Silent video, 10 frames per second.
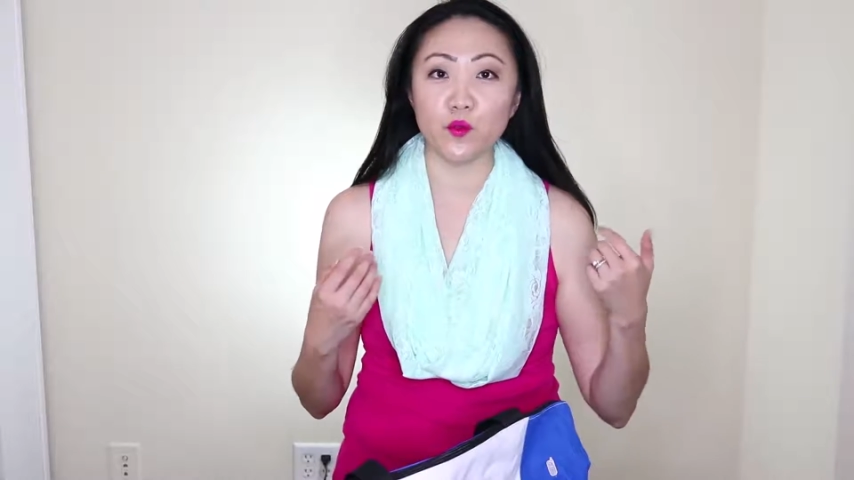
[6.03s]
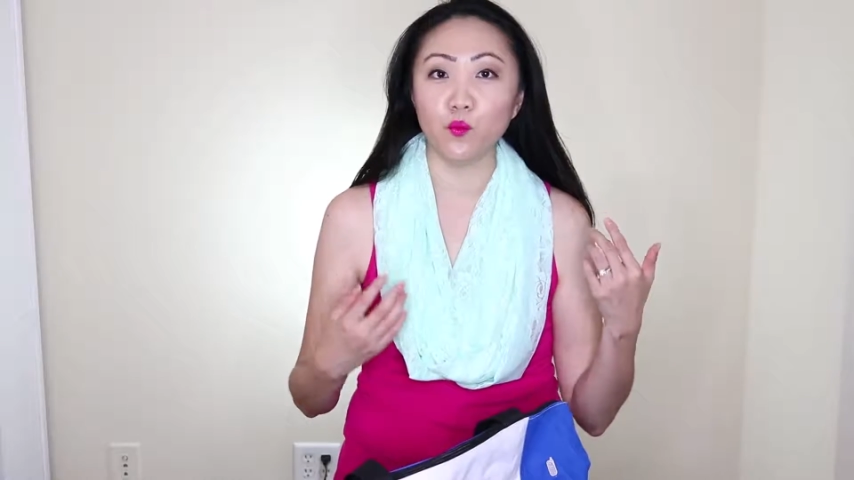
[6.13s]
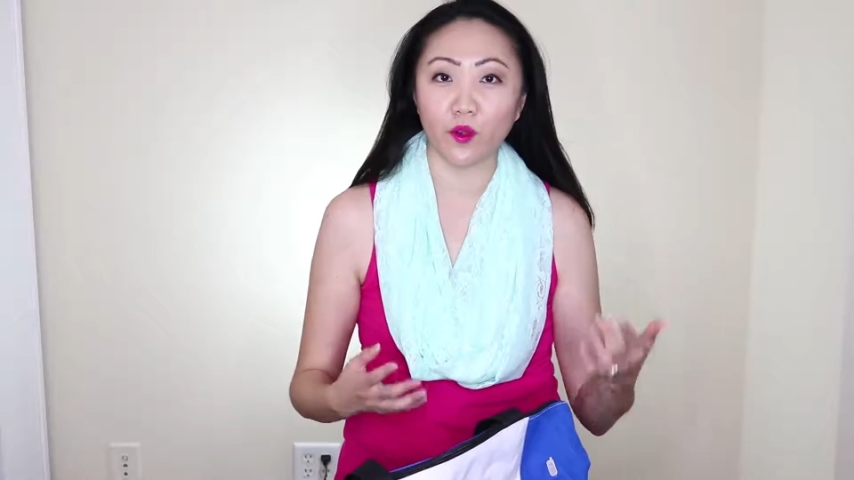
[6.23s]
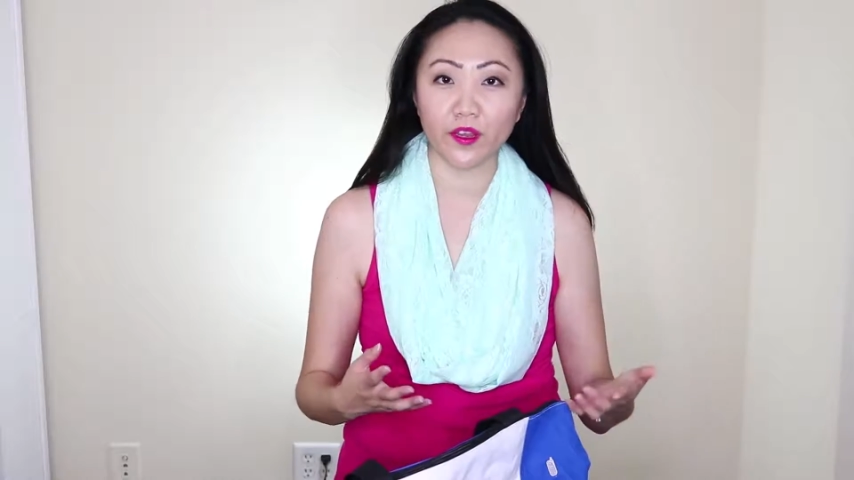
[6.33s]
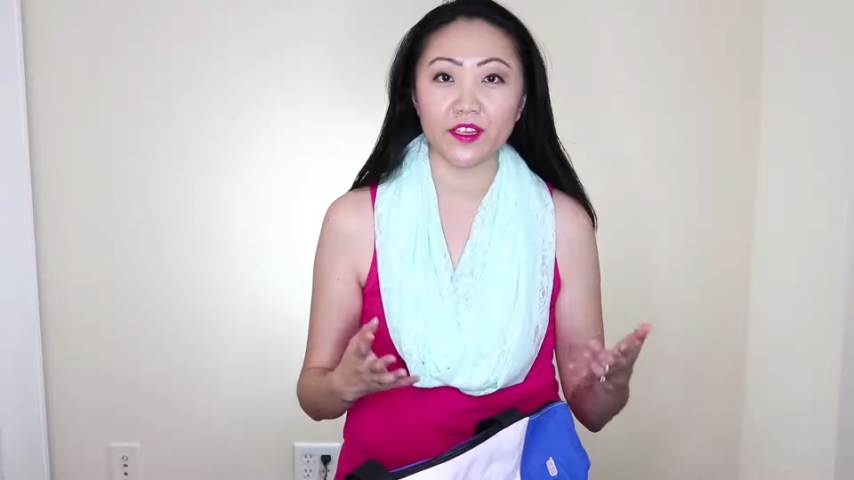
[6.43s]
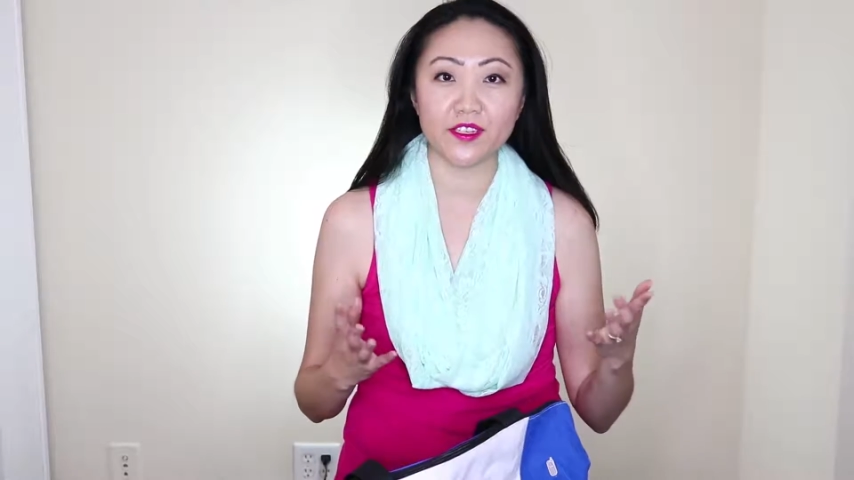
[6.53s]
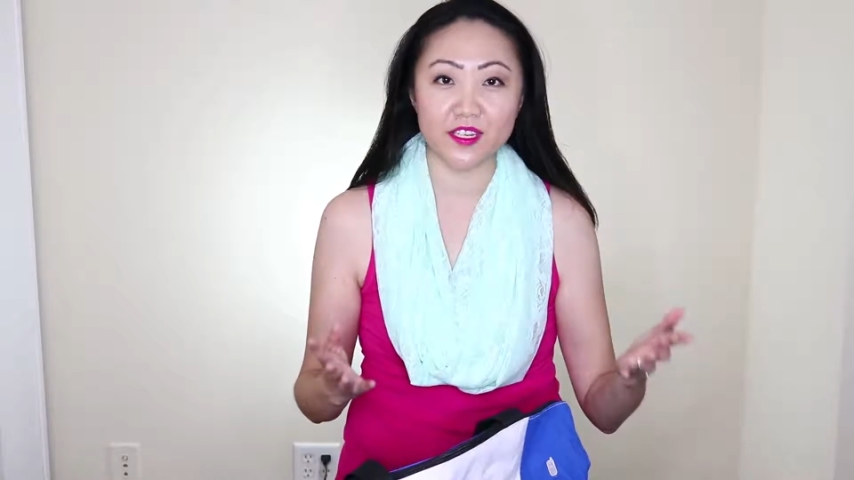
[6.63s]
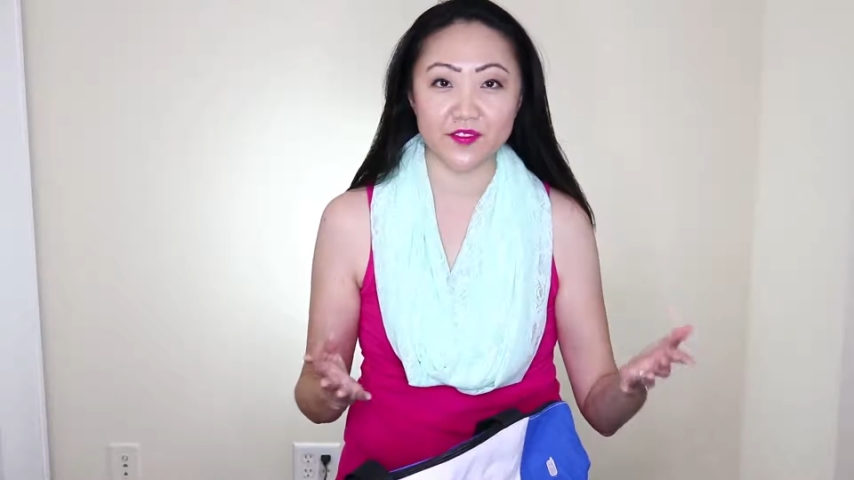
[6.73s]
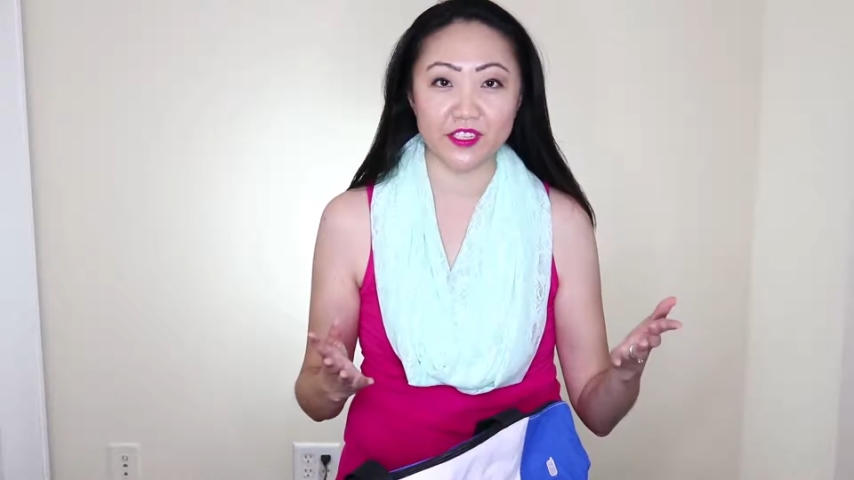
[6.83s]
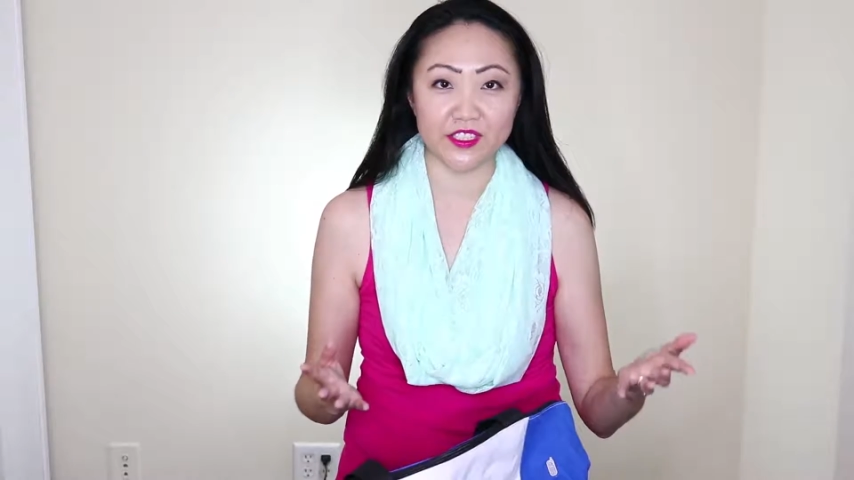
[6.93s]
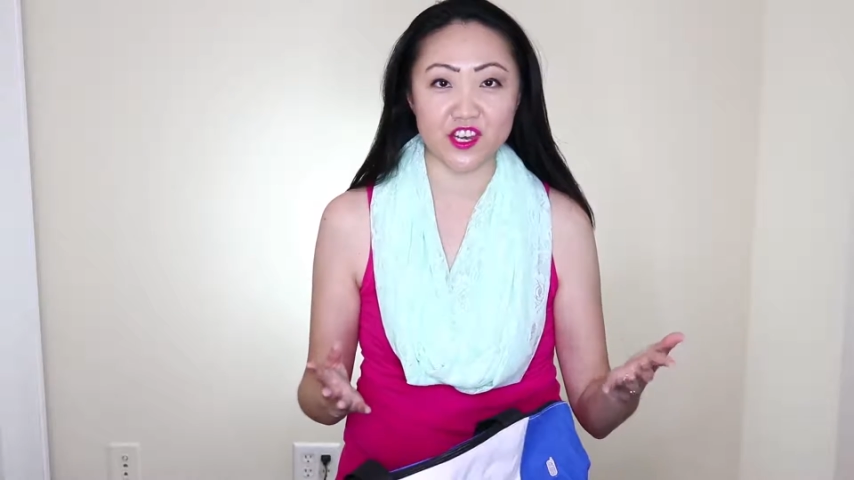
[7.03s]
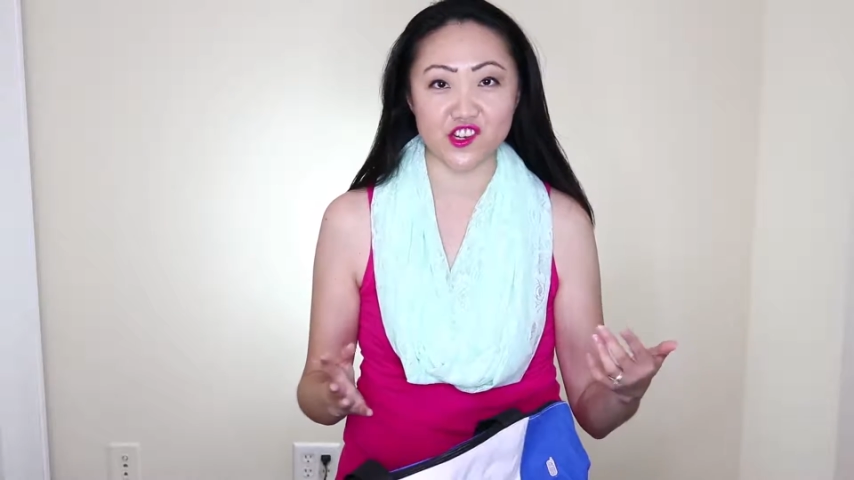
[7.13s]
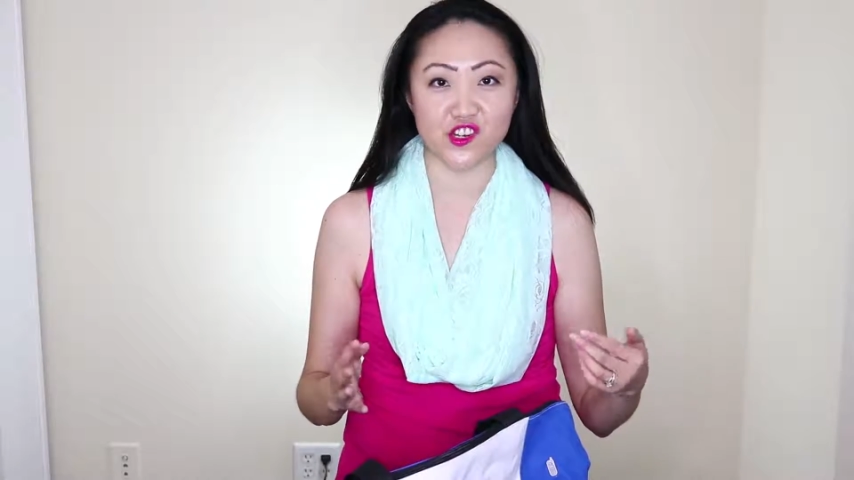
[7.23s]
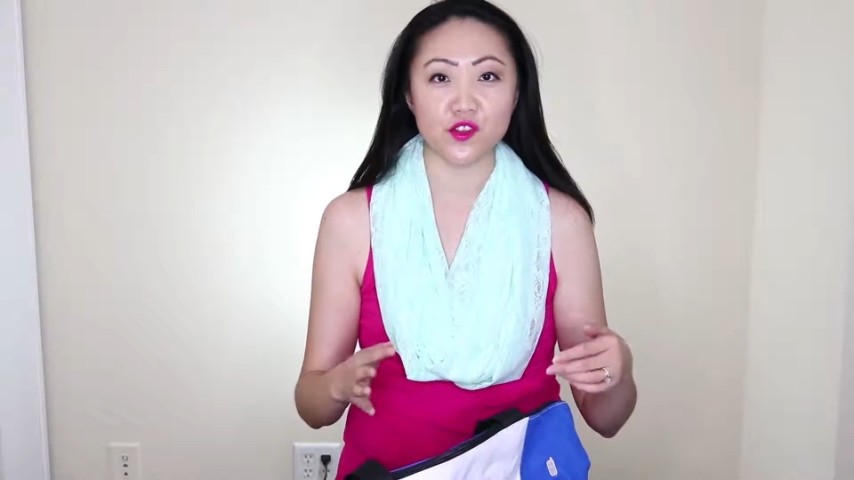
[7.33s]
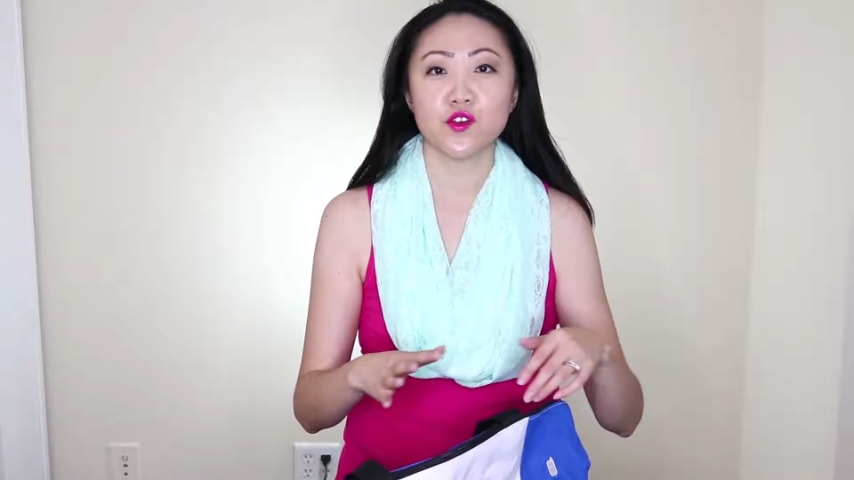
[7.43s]
you work at a TV
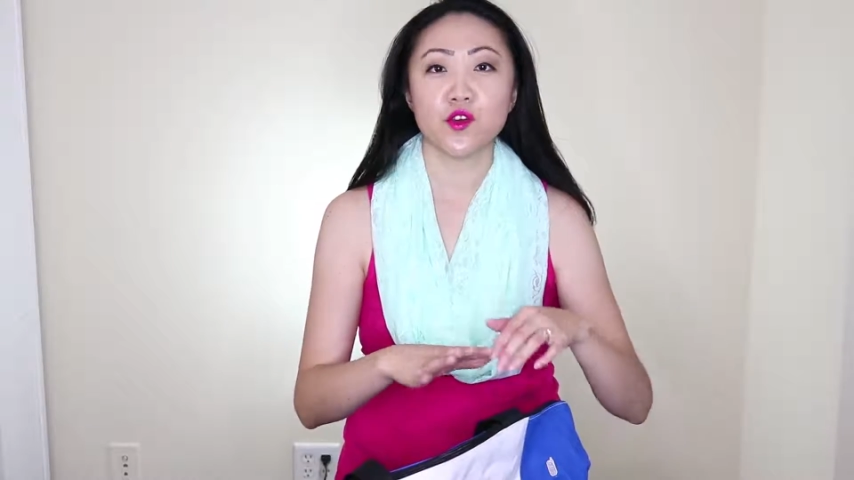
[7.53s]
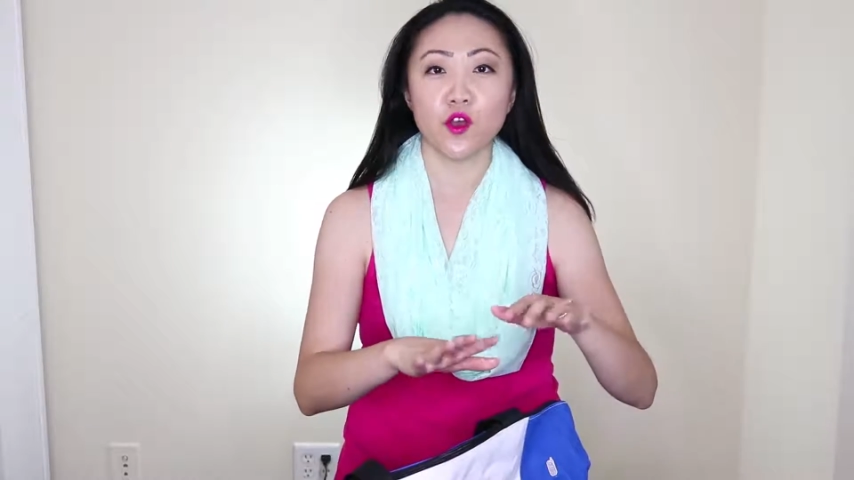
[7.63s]
station,